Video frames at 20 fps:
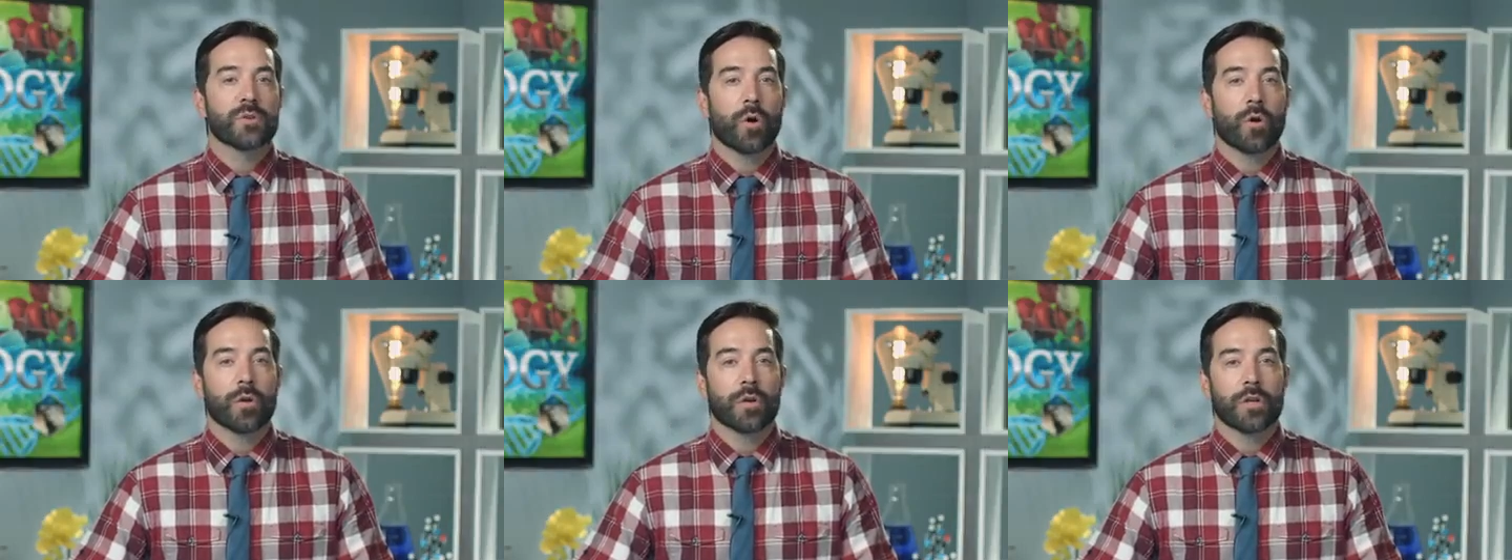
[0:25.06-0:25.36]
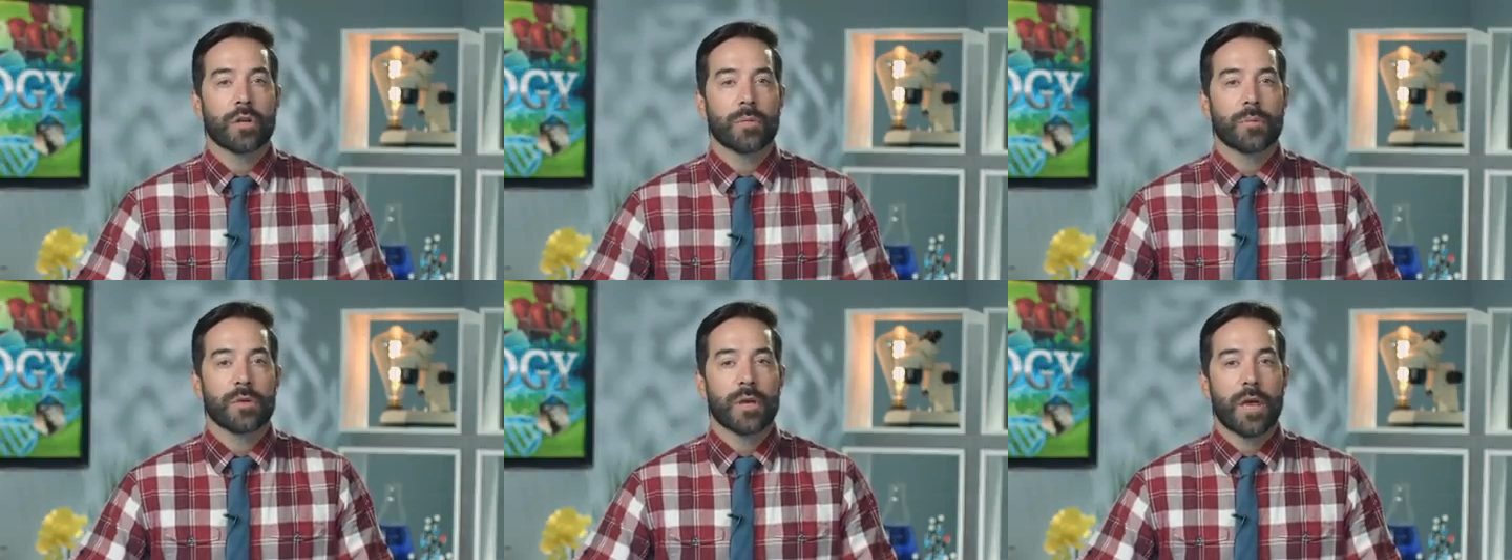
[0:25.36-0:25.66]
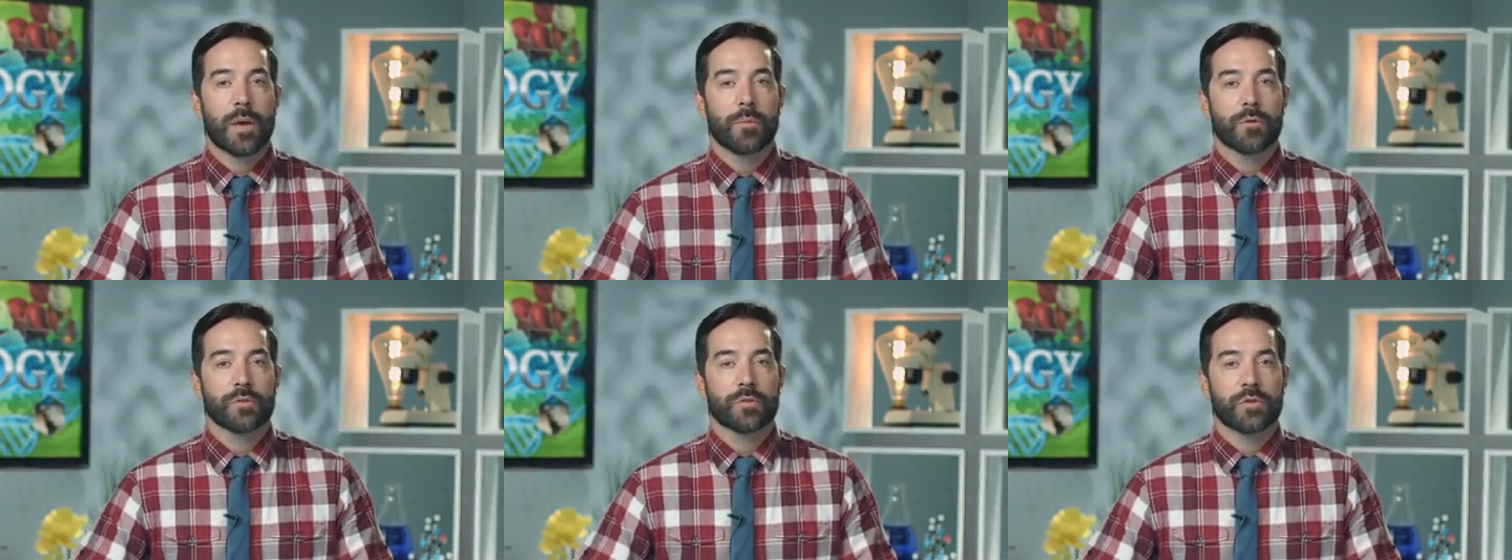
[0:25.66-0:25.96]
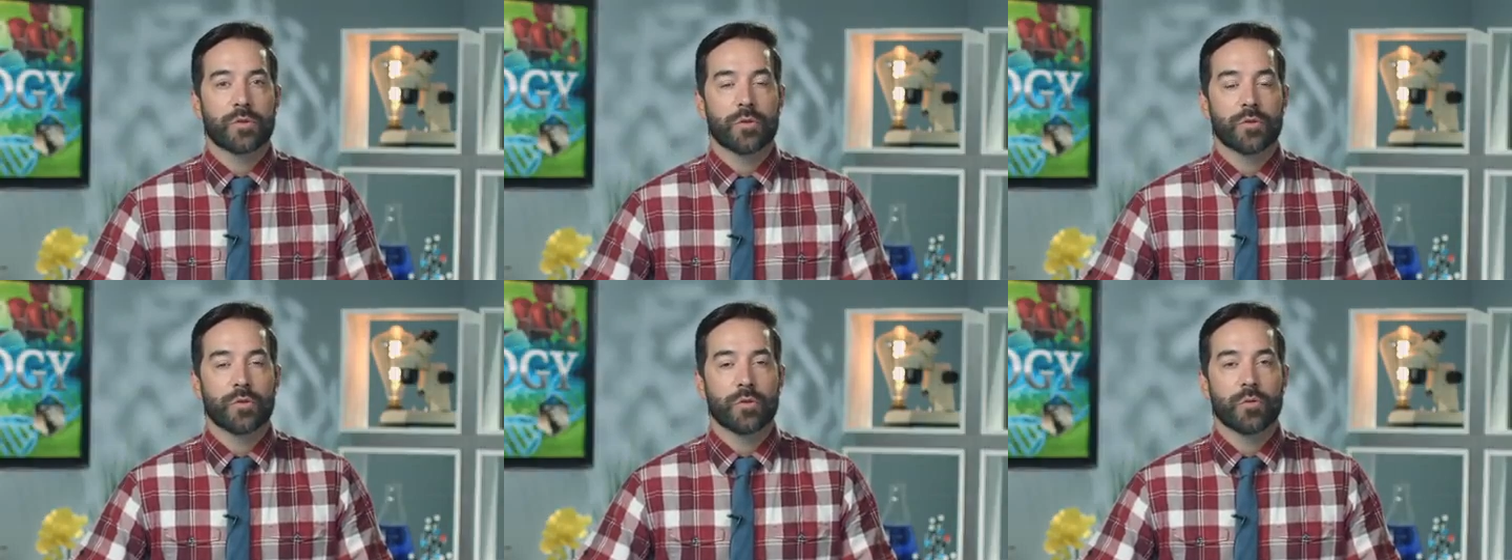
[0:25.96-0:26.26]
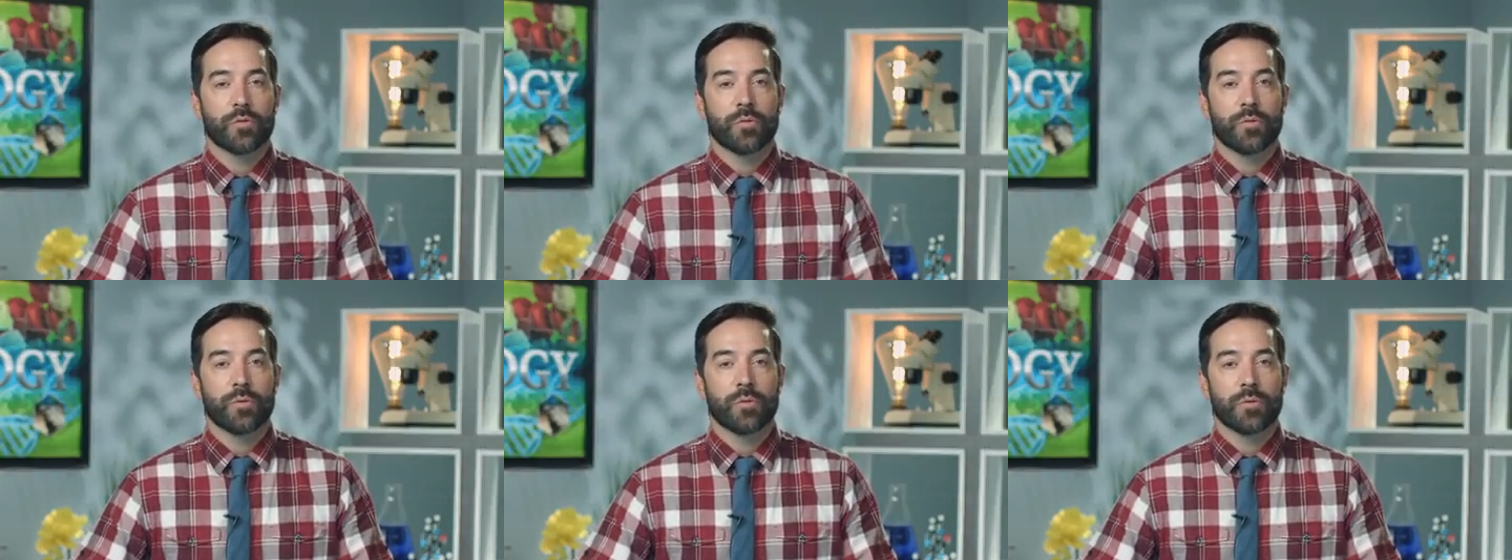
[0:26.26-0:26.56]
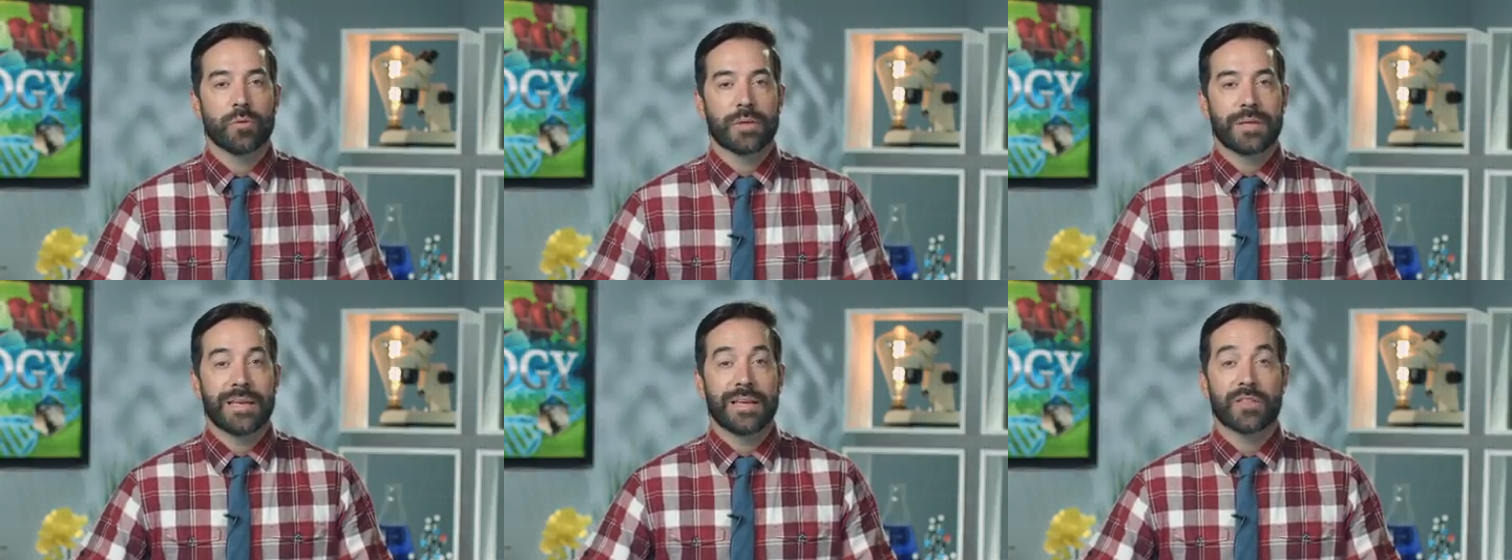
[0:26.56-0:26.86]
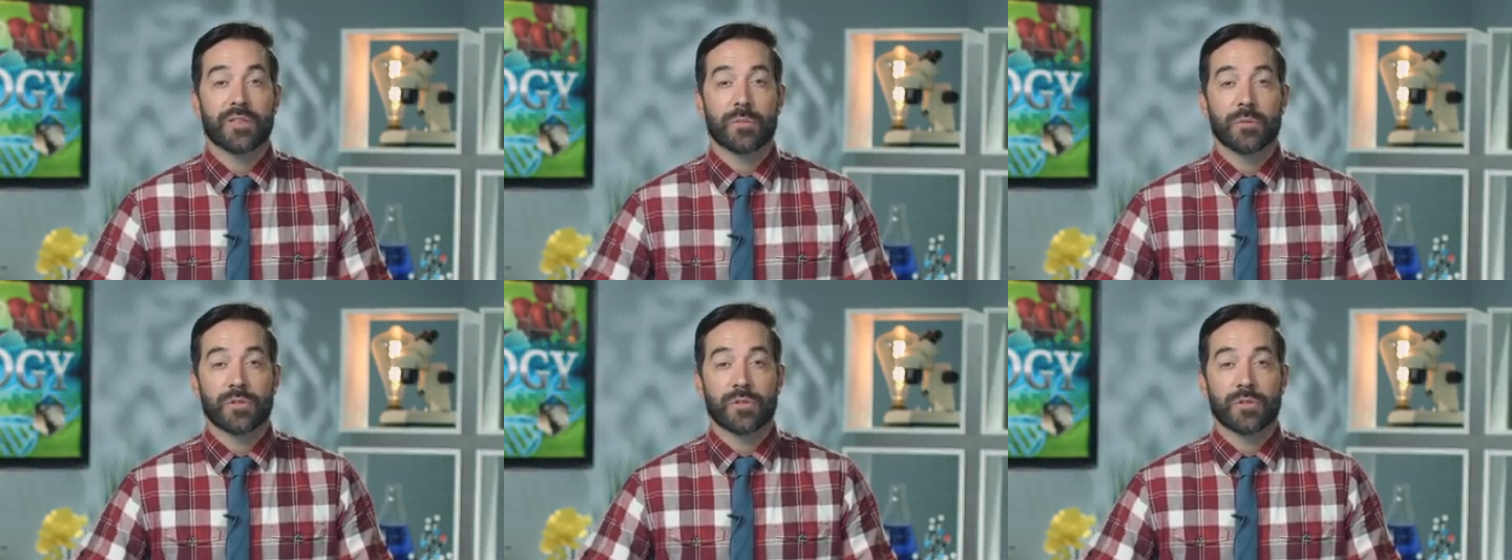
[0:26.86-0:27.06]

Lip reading: aren't going to be able to get the